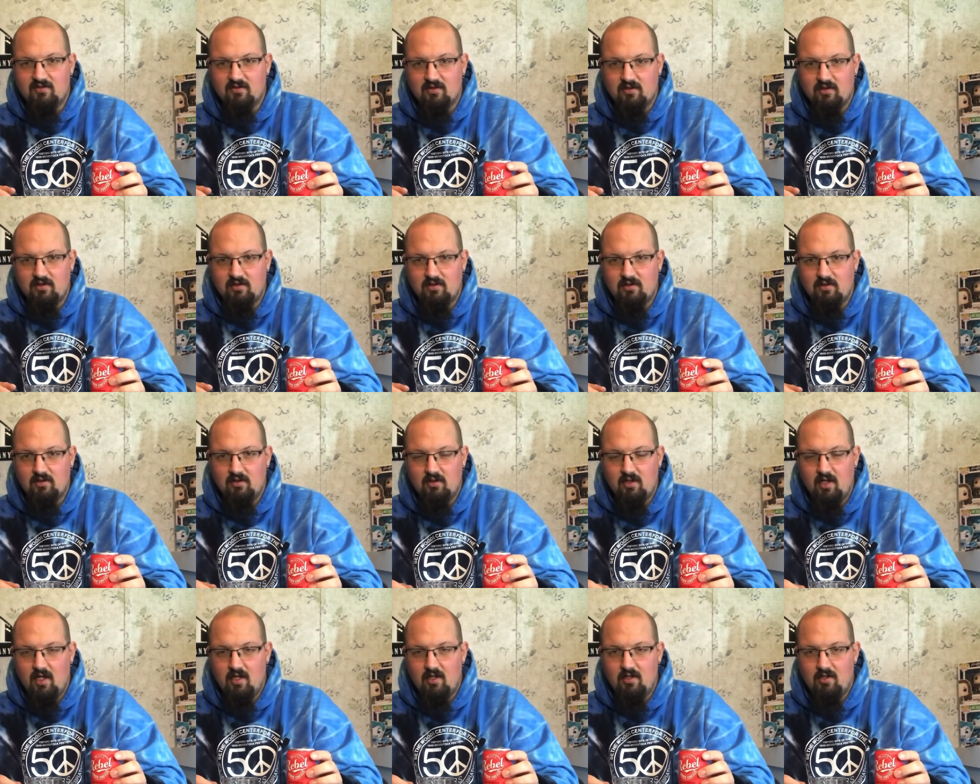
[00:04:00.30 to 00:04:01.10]
or,
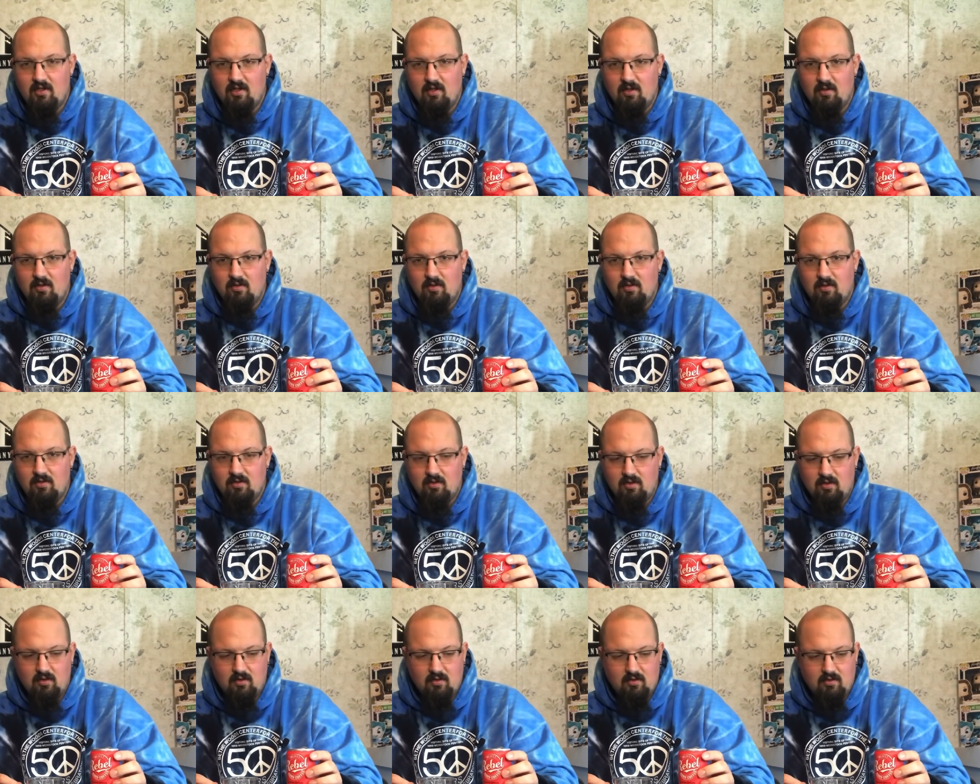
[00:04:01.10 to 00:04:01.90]
you know,
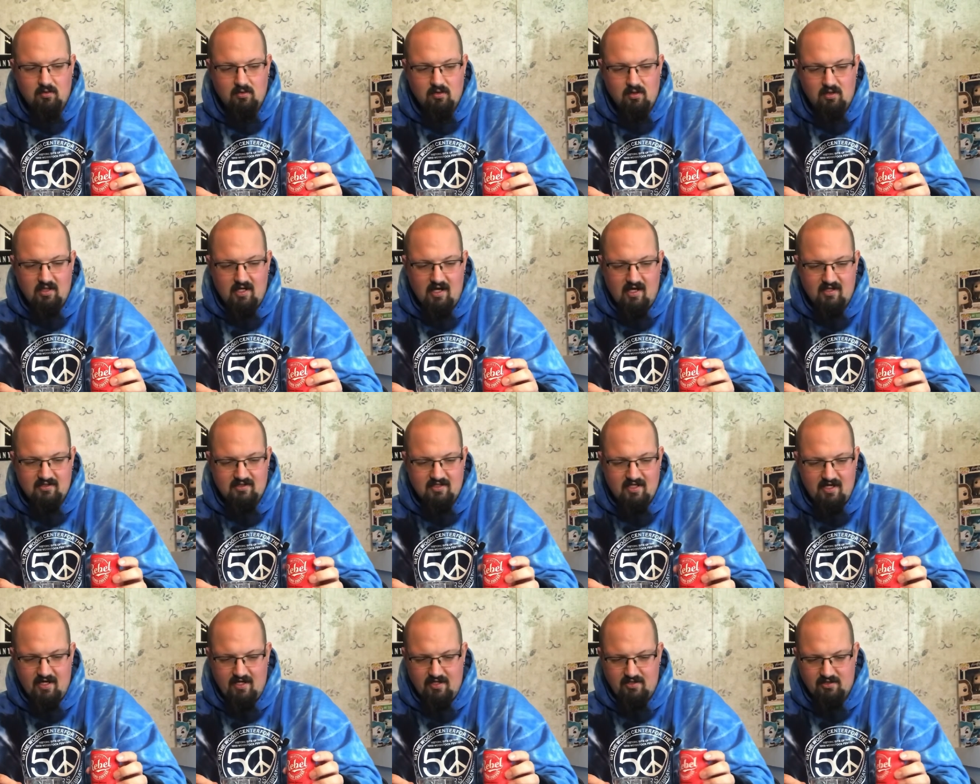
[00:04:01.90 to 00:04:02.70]

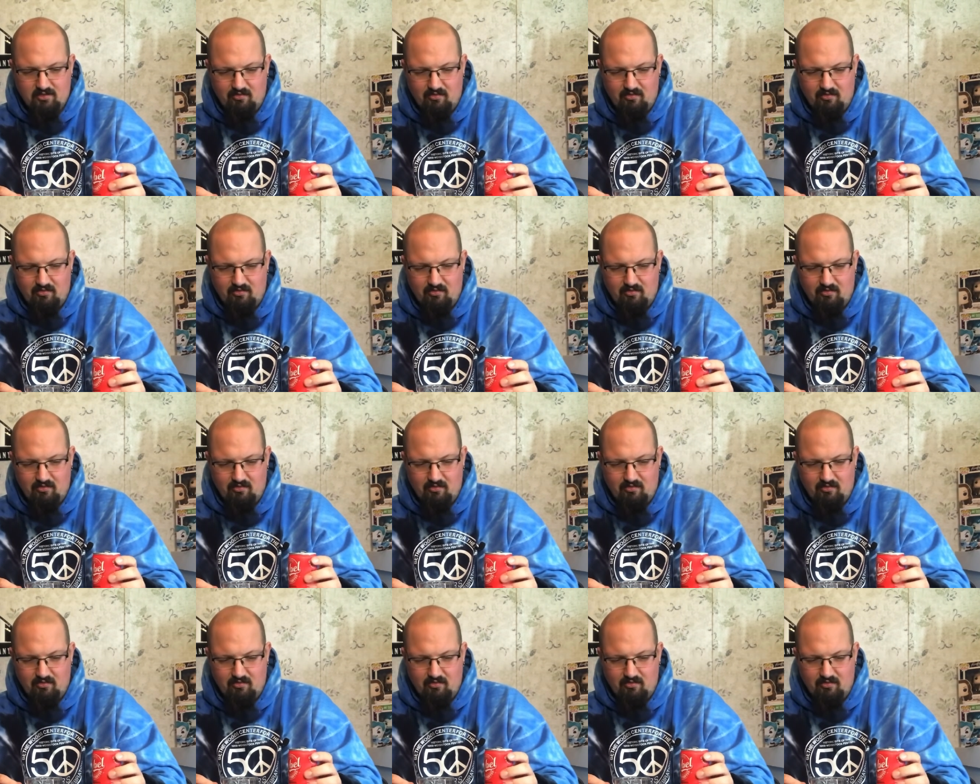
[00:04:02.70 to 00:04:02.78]
lattes